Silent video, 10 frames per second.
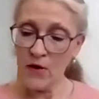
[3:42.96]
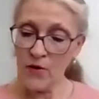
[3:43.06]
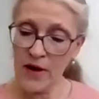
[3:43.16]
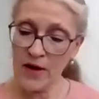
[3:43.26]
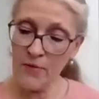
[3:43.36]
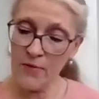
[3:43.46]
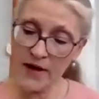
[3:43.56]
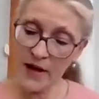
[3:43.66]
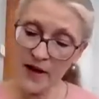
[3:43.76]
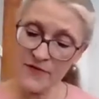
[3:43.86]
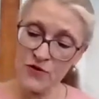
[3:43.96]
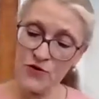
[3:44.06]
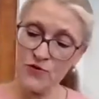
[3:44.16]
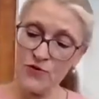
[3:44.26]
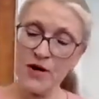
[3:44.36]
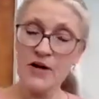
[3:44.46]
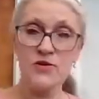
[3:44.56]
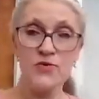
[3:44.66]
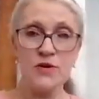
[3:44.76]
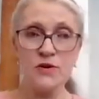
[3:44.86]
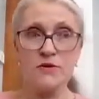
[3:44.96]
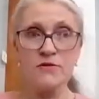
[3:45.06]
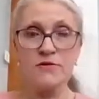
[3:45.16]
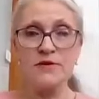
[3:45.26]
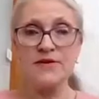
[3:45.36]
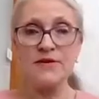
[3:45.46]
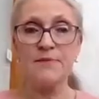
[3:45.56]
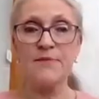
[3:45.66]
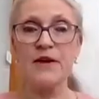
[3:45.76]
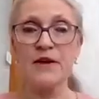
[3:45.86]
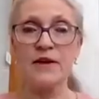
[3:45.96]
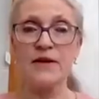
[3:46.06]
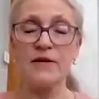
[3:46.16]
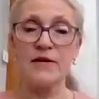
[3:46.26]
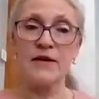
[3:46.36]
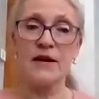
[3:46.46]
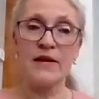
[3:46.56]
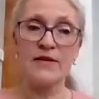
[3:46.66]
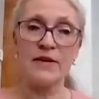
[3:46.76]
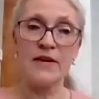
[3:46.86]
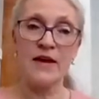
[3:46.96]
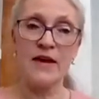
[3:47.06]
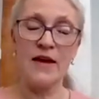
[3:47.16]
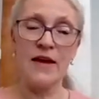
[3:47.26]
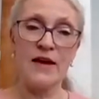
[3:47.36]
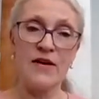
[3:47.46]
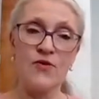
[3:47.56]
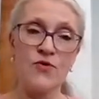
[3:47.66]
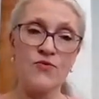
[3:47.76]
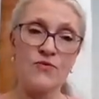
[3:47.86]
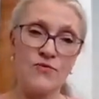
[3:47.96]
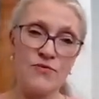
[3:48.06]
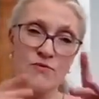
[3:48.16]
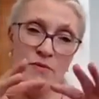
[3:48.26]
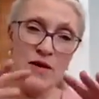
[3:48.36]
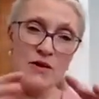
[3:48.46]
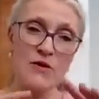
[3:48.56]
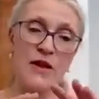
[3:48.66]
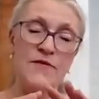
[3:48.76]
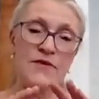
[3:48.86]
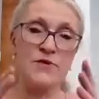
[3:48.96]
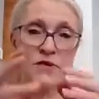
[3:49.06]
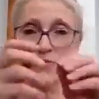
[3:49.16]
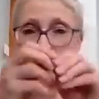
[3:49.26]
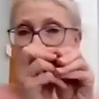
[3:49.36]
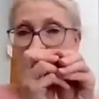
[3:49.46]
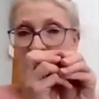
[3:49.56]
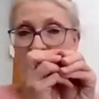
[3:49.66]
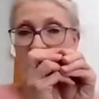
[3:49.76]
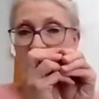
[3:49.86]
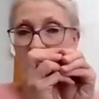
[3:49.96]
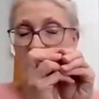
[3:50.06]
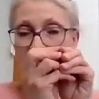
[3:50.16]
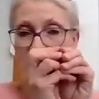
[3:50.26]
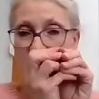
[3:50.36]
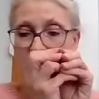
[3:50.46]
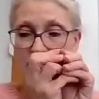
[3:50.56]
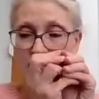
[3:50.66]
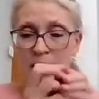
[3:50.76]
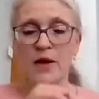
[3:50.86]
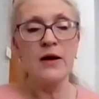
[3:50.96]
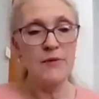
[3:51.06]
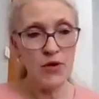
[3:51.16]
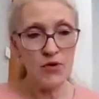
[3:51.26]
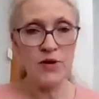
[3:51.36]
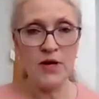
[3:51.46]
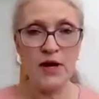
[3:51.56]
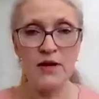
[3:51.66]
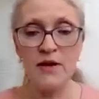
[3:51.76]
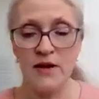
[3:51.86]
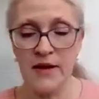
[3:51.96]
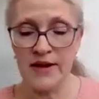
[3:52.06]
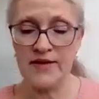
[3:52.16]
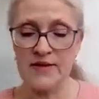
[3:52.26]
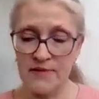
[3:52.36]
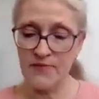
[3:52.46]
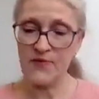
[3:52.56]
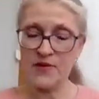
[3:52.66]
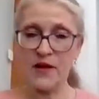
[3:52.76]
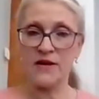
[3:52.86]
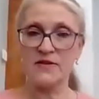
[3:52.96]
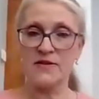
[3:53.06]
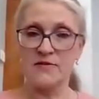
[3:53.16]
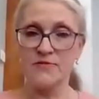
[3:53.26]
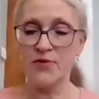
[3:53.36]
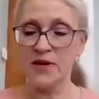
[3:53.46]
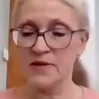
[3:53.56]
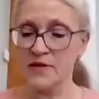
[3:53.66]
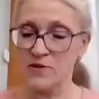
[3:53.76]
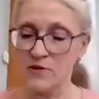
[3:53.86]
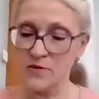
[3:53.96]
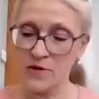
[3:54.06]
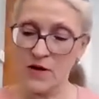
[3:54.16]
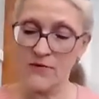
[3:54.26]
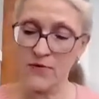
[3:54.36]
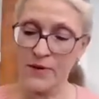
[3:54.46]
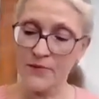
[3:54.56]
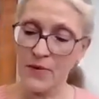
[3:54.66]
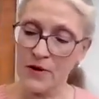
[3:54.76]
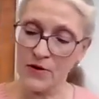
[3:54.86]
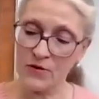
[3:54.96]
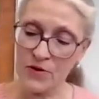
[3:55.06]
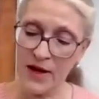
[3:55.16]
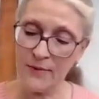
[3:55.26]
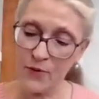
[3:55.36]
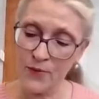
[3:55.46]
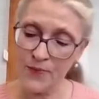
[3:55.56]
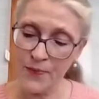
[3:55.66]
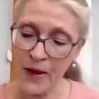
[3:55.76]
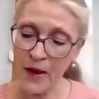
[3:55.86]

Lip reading: Okay, you might have to do a little snipping at the middle if it's one of those ones that kind of gathers in, but you can get a nice sized piece to cover up your table.